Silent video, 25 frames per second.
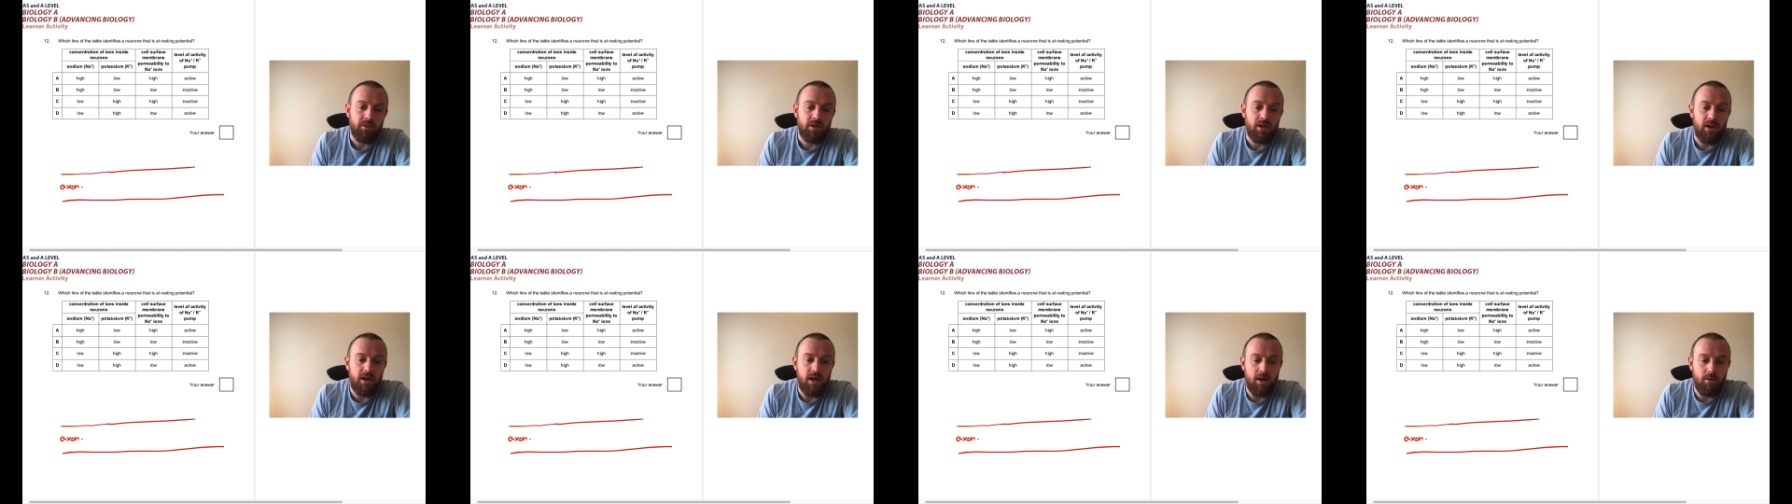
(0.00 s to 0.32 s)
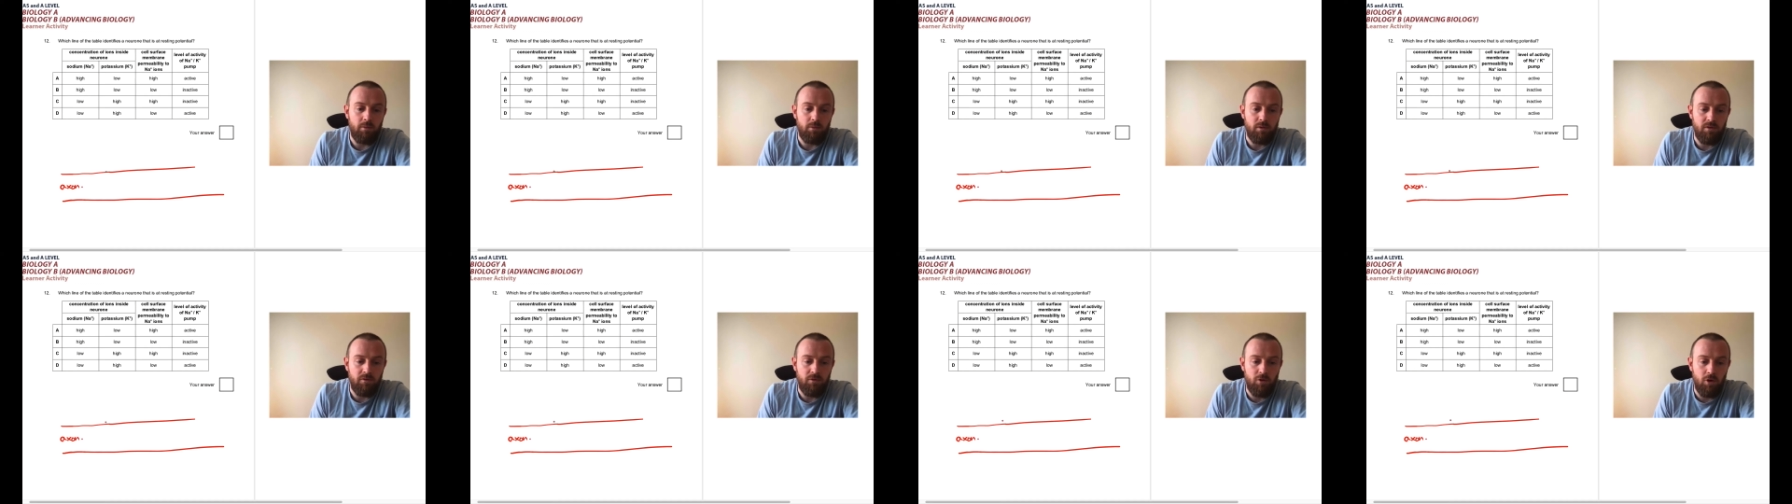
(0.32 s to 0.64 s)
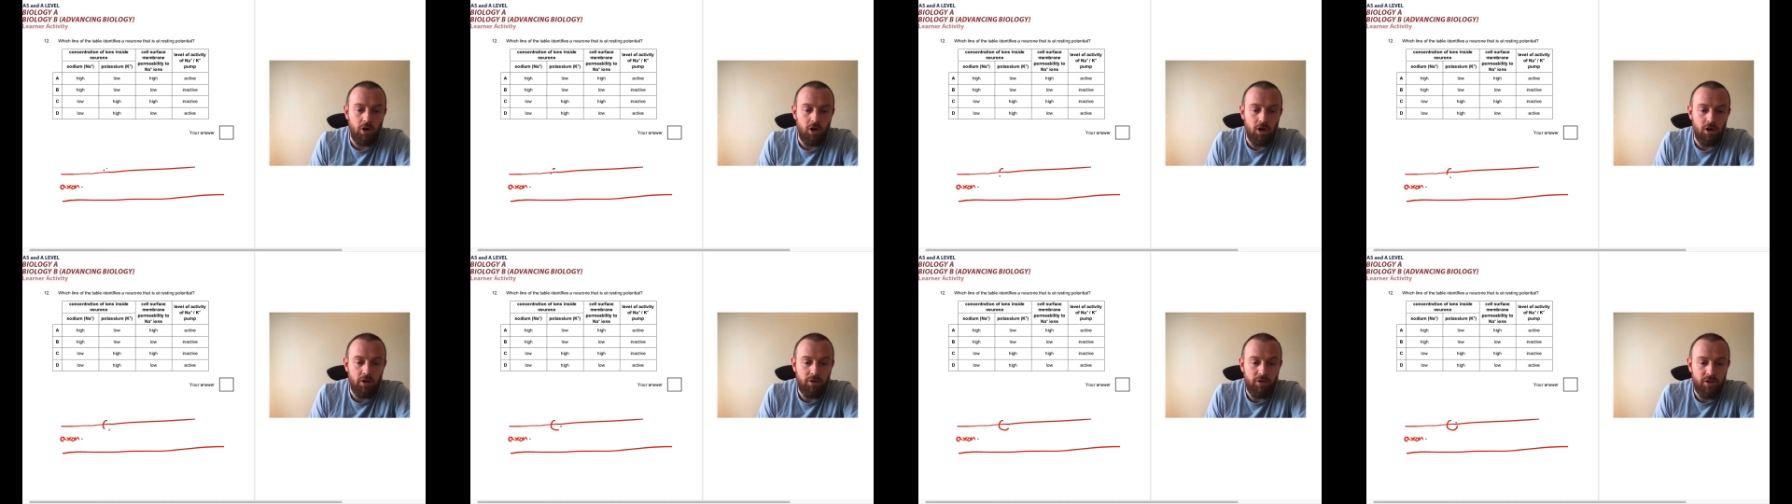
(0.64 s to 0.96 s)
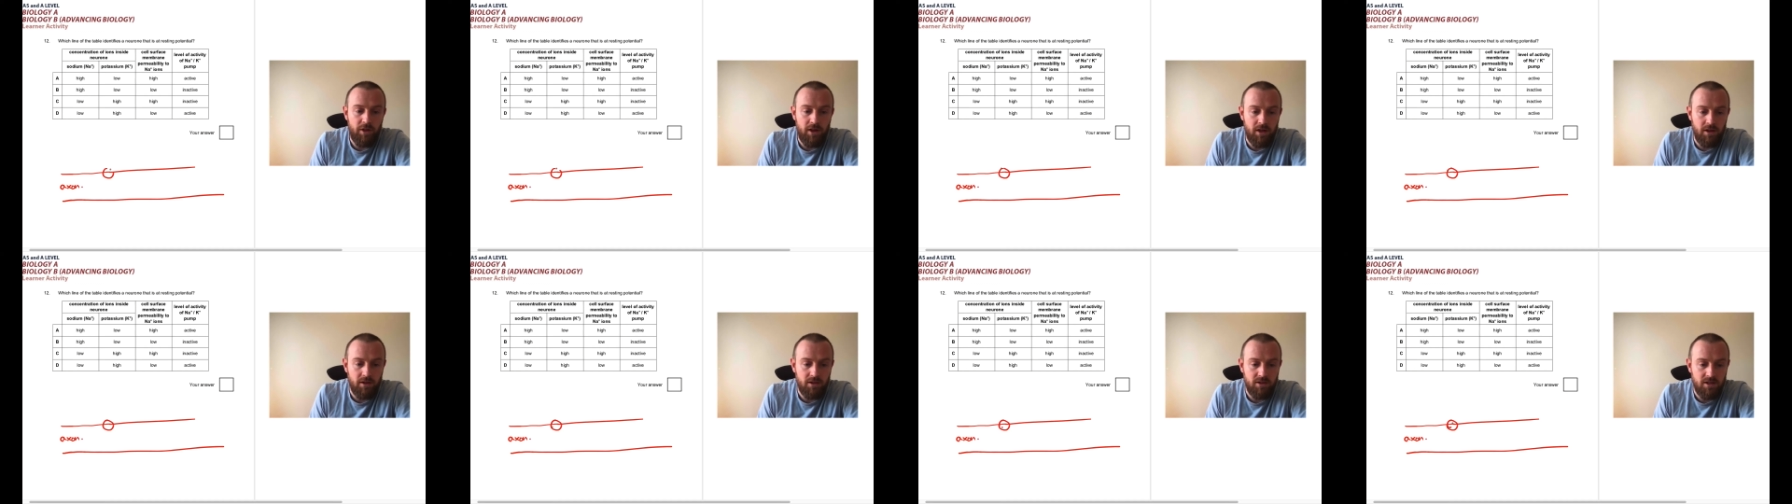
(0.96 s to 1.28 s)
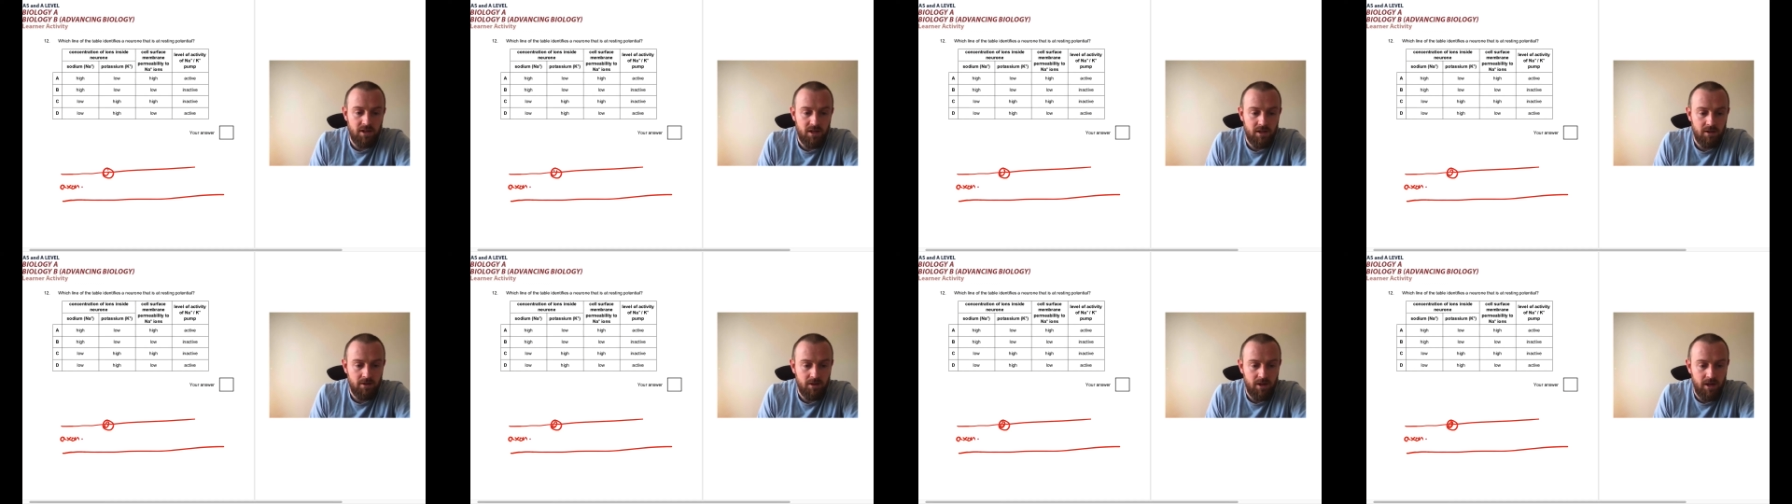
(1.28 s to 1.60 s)
and we've got
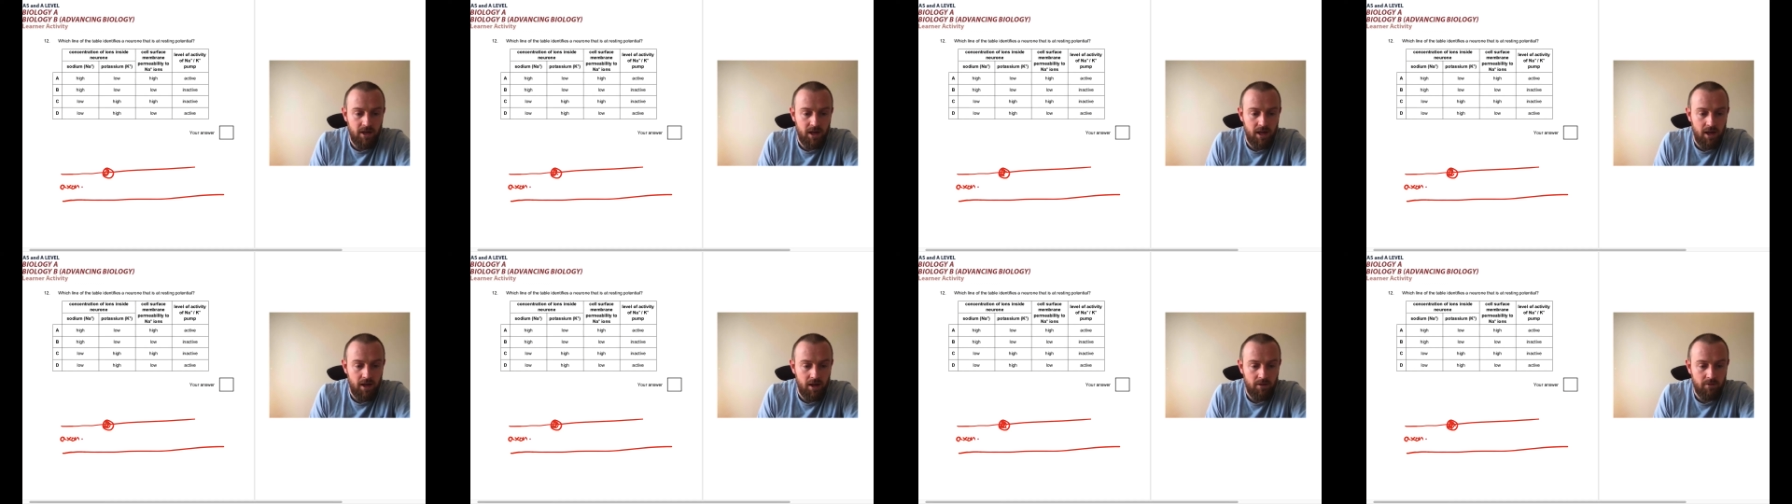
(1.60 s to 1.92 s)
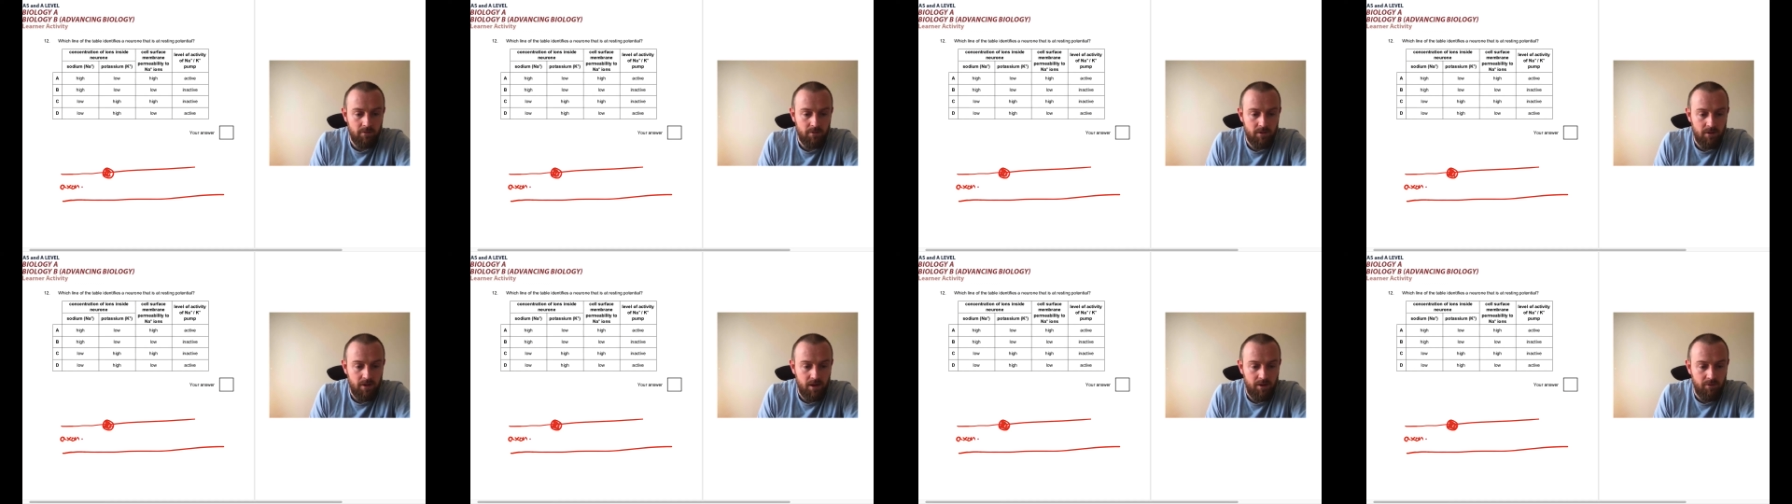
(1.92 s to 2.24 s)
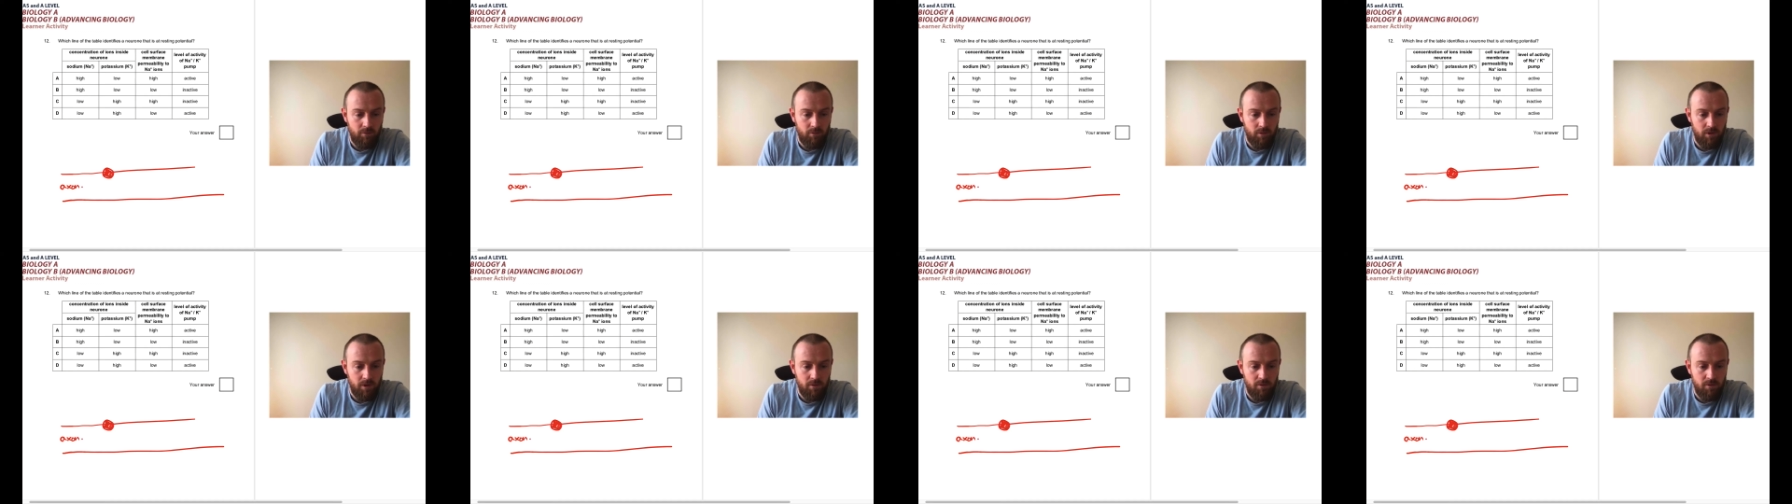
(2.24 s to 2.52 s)
things in it, haven't we?